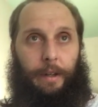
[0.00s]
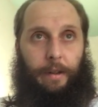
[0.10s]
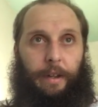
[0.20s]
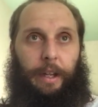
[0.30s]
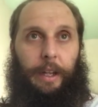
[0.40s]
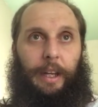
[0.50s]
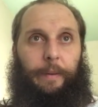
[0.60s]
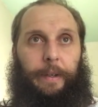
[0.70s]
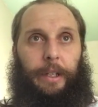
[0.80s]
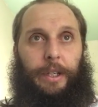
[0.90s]
The
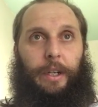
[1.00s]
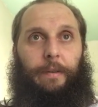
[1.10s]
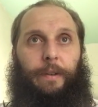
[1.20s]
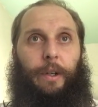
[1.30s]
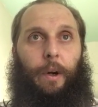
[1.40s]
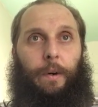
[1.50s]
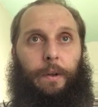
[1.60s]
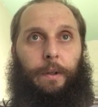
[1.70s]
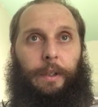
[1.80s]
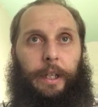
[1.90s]
image of
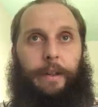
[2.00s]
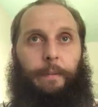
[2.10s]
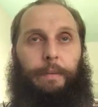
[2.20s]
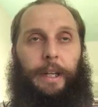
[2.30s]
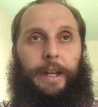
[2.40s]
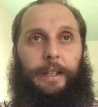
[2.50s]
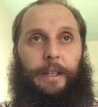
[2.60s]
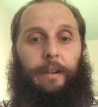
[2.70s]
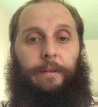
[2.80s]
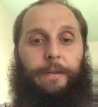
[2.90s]
gold in a
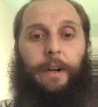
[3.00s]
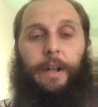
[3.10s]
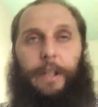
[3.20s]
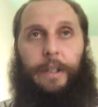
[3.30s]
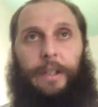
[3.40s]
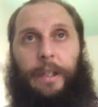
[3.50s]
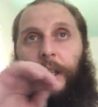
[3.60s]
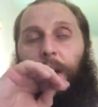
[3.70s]
blazing furnace.